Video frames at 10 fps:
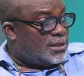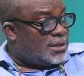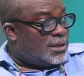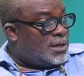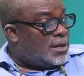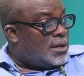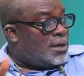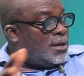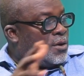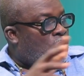Mm.
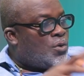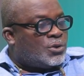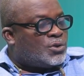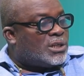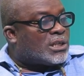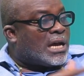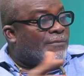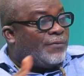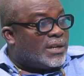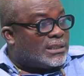Who used to eat
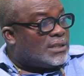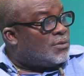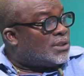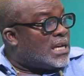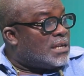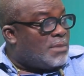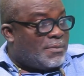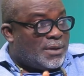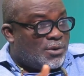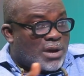cornflakes, they will change.
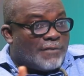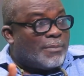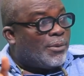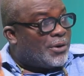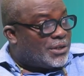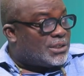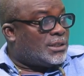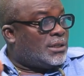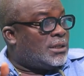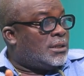Maybe they'll have a porridge
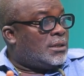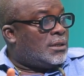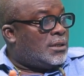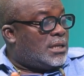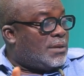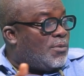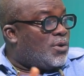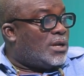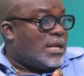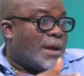in the
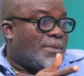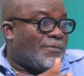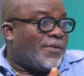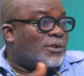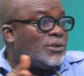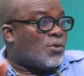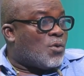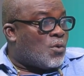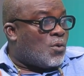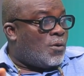morning. I'm referring to the
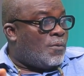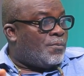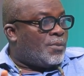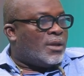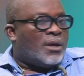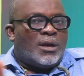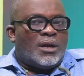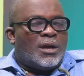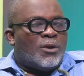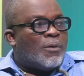cocoa. Mm.
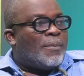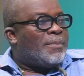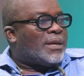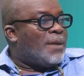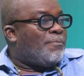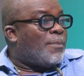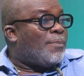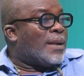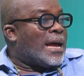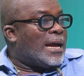Gobe became
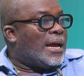popular